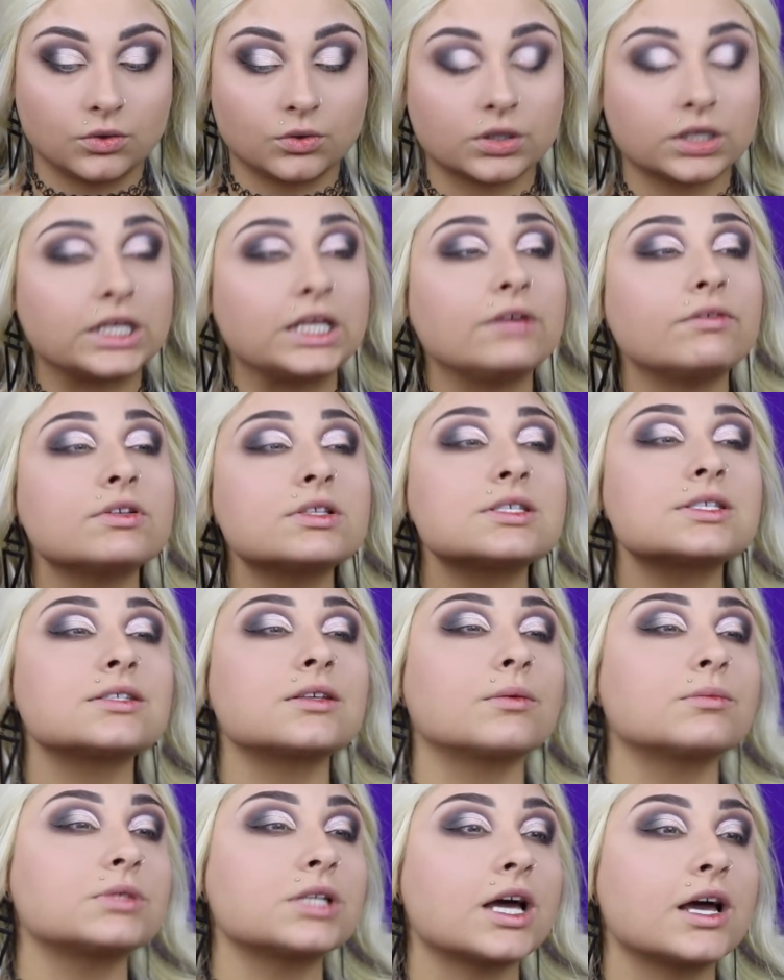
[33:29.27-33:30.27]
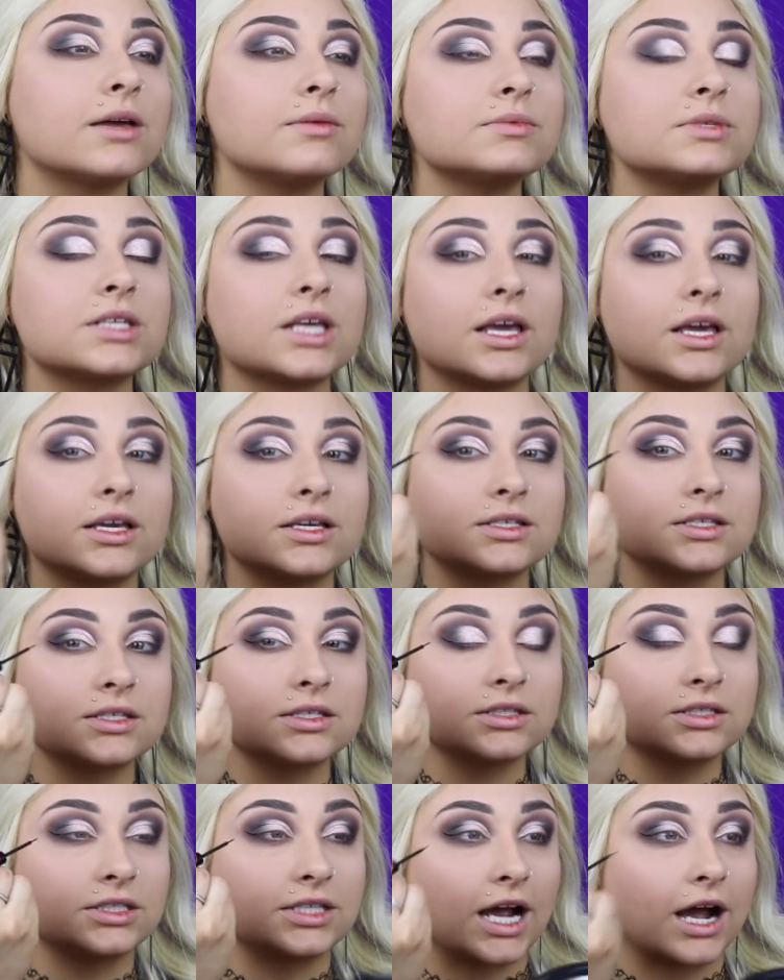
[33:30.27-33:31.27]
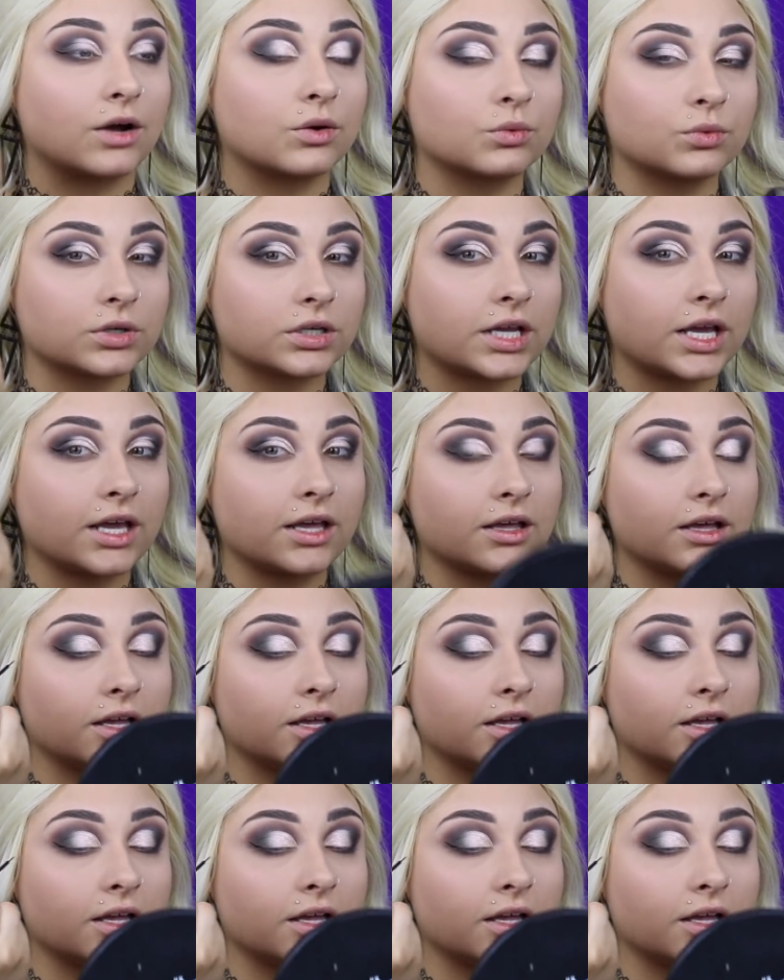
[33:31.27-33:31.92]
or even sometimes a downward